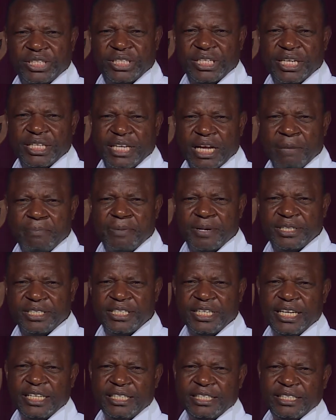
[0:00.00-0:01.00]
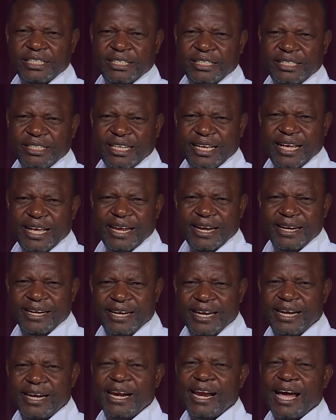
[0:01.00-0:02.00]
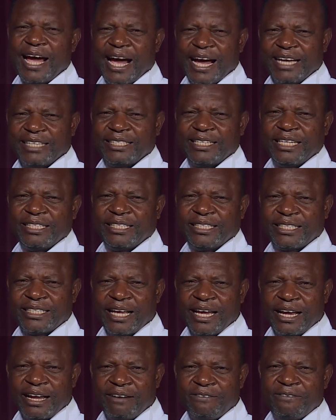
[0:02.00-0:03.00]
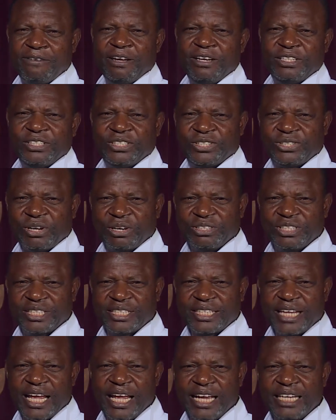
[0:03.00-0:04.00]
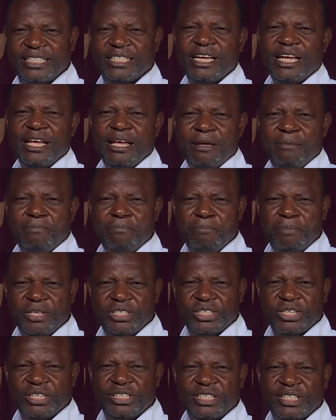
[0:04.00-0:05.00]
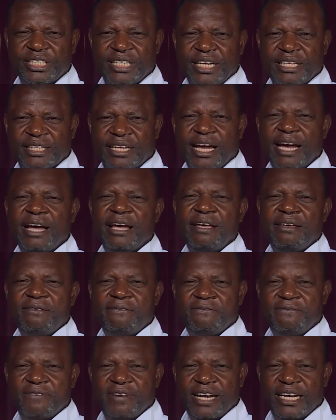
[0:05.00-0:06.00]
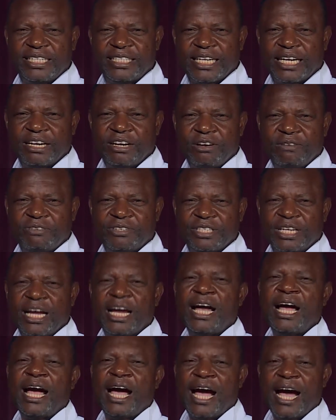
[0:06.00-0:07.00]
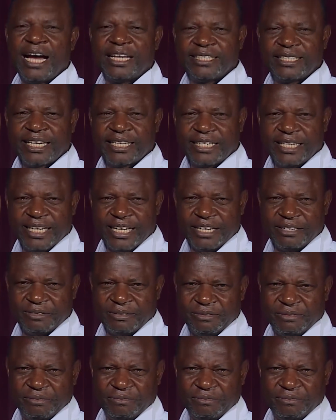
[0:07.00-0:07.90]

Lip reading: center president, then as a self-sustained mission center financial officer as of now.